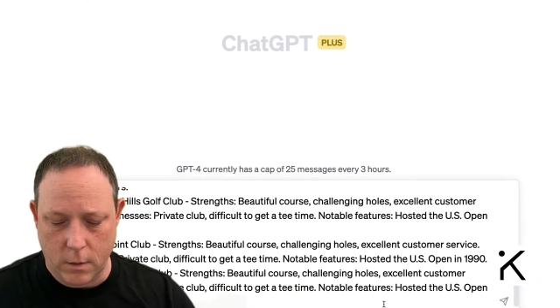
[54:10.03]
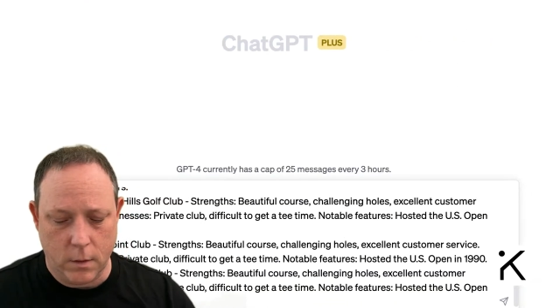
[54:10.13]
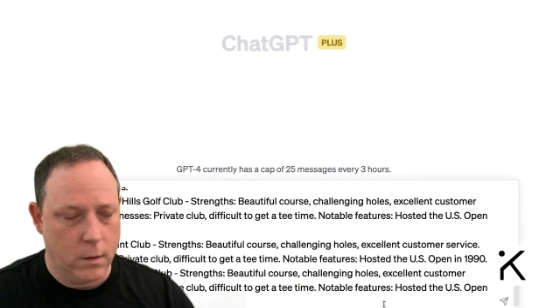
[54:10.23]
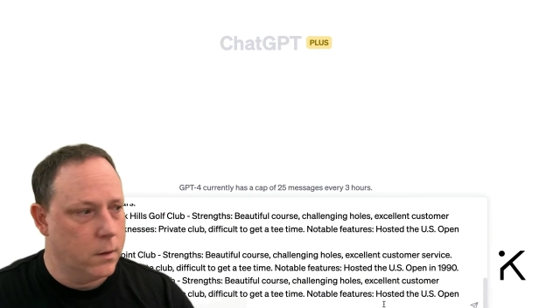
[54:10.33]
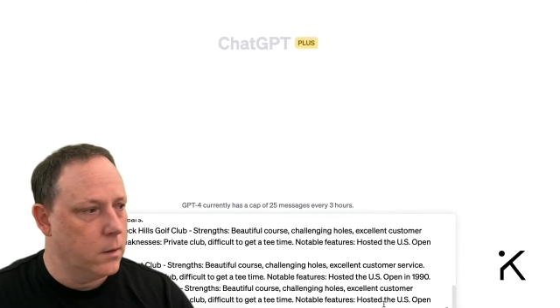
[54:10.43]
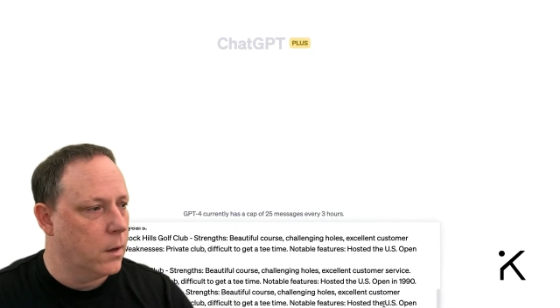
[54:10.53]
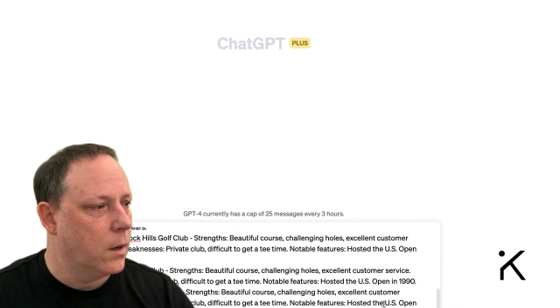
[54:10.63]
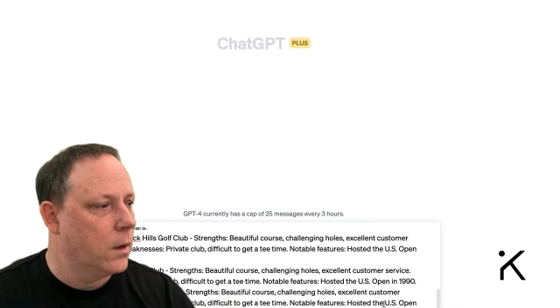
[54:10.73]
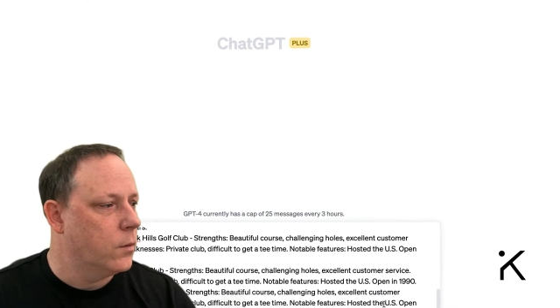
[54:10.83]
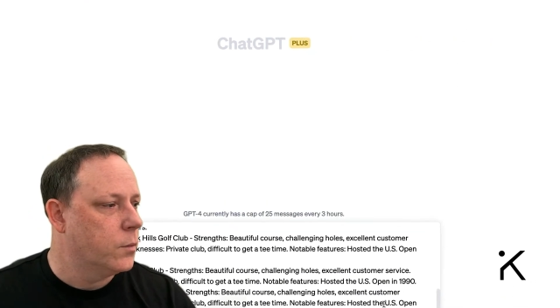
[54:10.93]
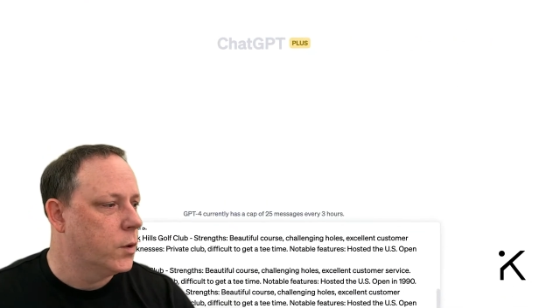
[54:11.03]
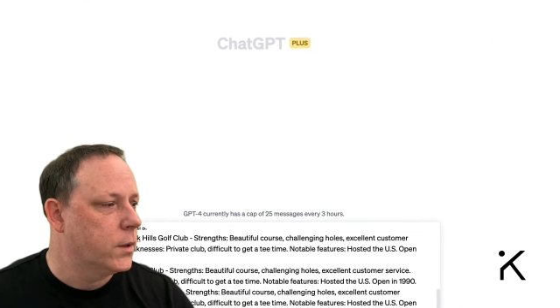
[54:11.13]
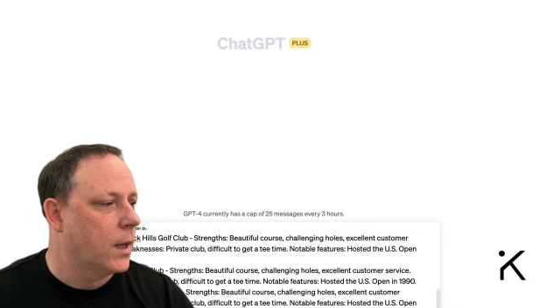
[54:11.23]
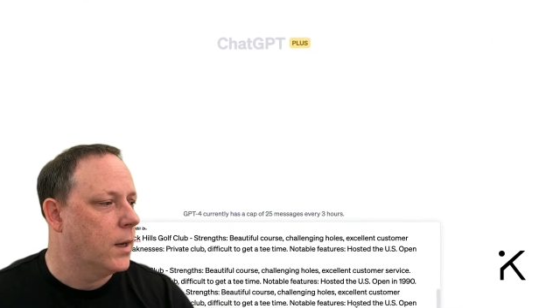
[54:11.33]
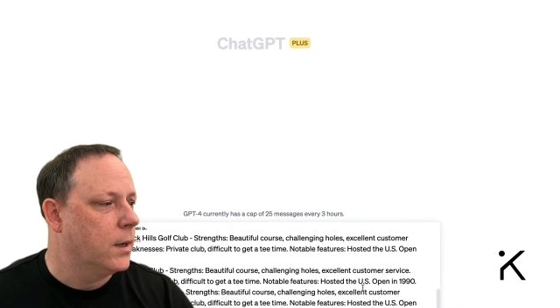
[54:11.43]
and I would
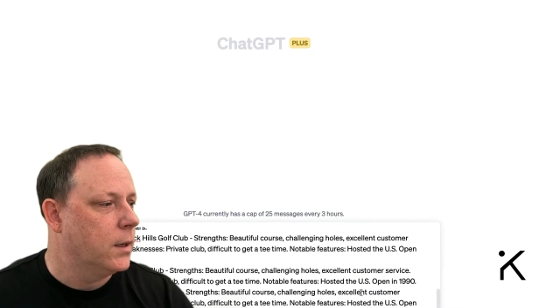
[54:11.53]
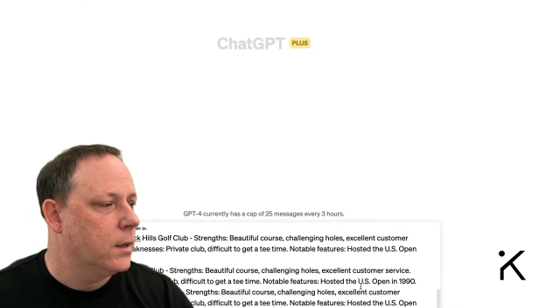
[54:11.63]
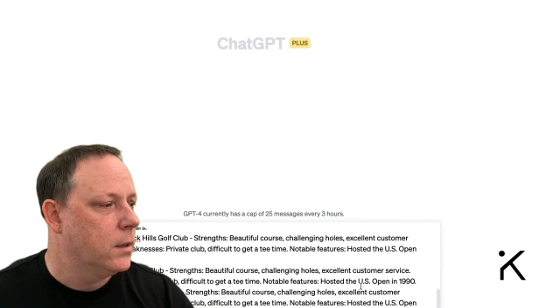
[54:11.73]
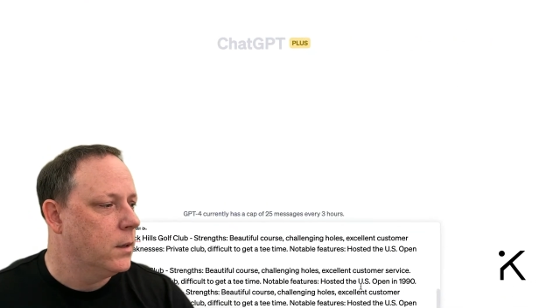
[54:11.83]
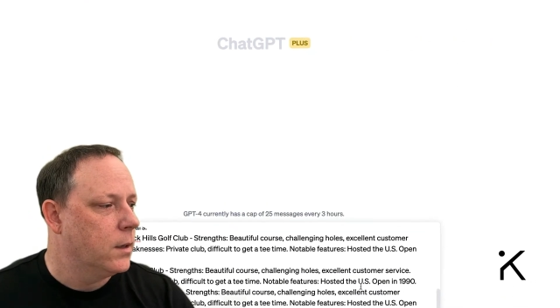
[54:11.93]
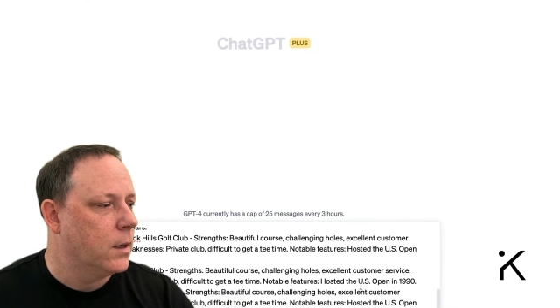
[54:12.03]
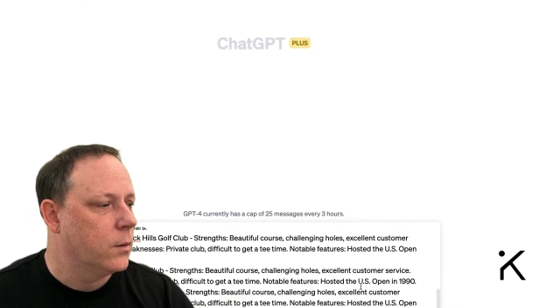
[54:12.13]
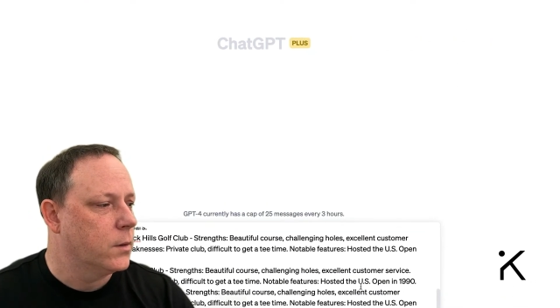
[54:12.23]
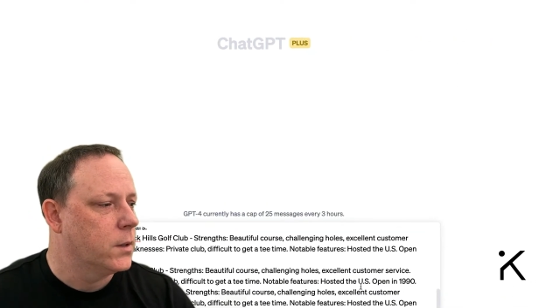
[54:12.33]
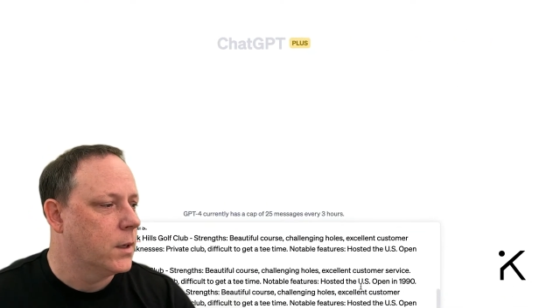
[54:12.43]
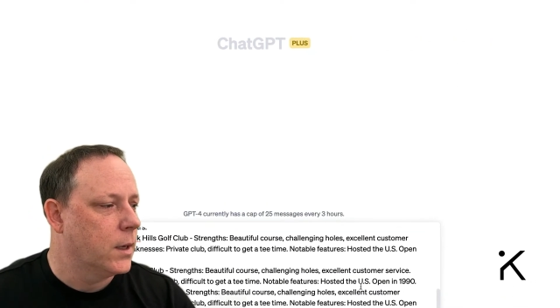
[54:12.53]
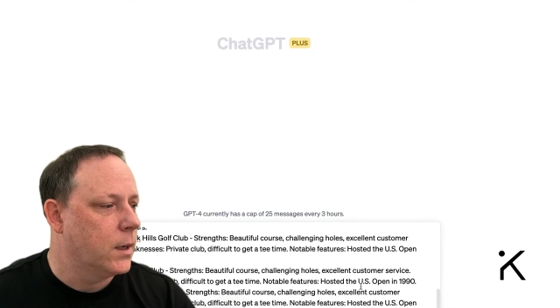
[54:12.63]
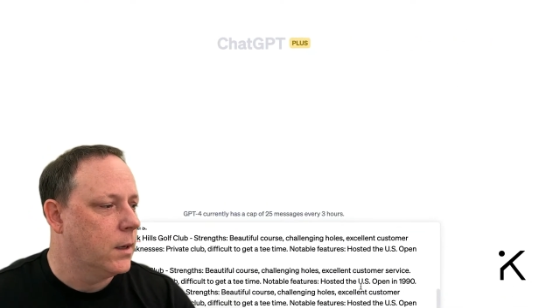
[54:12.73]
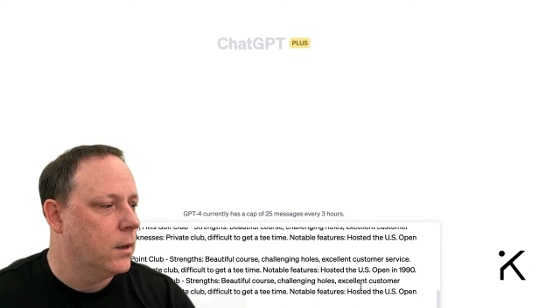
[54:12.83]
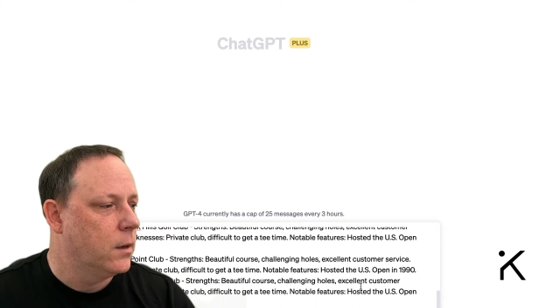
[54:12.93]
put that in and I would
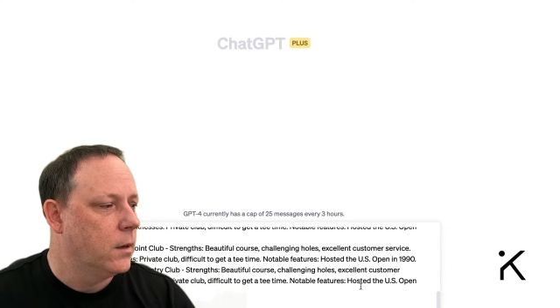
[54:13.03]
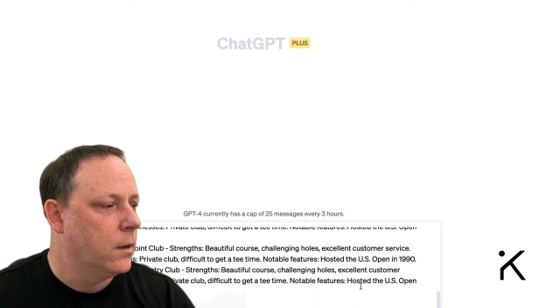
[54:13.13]
say